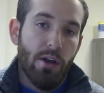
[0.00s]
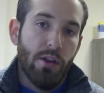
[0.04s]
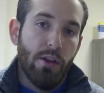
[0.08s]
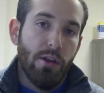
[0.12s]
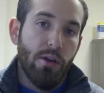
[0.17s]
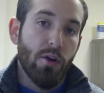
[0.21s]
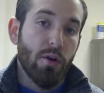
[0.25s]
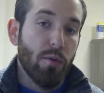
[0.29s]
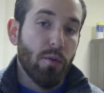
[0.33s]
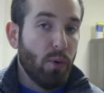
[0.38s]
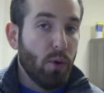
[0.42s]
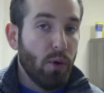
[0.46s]

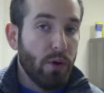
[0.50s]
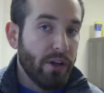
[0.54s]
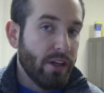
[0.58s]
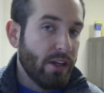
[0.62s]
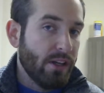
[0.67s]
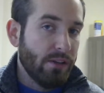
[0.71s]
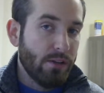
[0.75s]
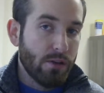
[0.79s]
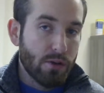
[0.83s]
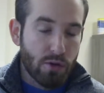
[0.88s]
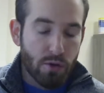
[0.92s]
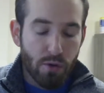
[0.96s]
your employee
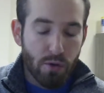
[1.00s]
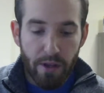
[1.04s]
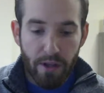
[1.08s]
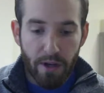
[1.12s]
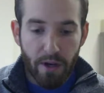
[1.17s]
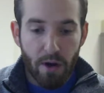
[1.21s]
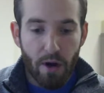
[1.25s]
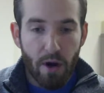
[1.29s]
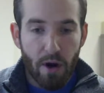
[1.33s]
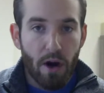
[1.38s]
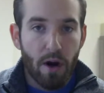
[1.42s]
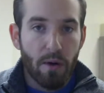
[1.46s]
can destroy the
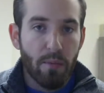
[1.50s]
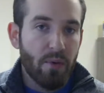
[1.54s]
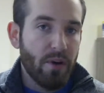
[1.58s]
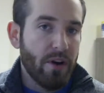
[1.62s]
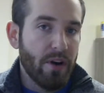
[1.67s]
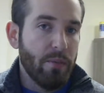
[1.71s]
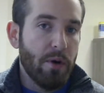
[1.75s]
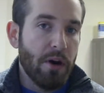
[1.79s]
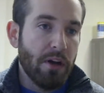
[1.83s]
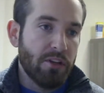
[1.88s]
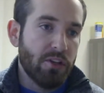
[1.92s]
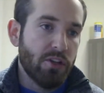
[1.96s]
car
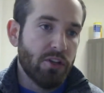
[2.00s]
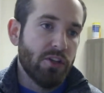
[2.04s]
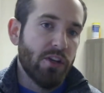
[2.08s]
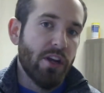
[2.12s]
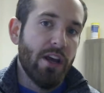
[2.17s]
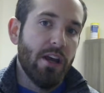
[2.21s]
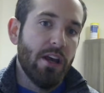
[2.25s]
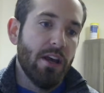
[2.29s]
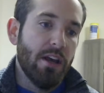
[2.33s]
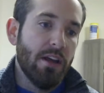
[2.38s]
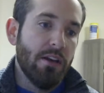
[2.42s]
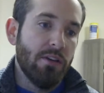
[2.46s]
pretty much
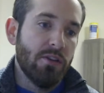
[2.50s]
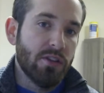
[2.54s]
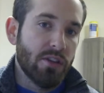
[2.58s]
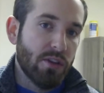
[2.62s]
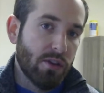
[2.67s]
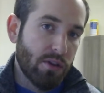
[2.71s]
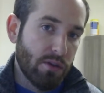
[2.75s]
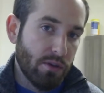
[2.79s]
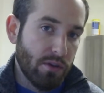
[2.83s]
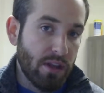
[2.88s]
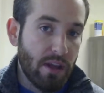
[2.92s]
and just